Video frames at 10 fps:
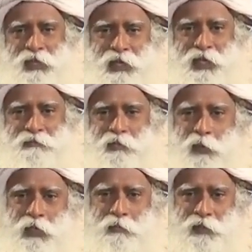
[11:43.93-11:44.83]
alive and
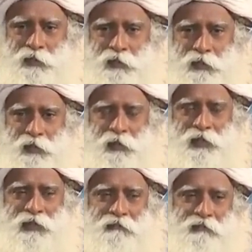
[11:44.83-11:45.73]
vibrant.
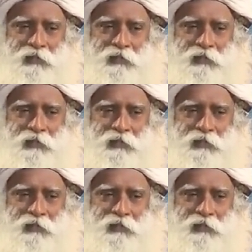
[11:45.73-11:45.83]
If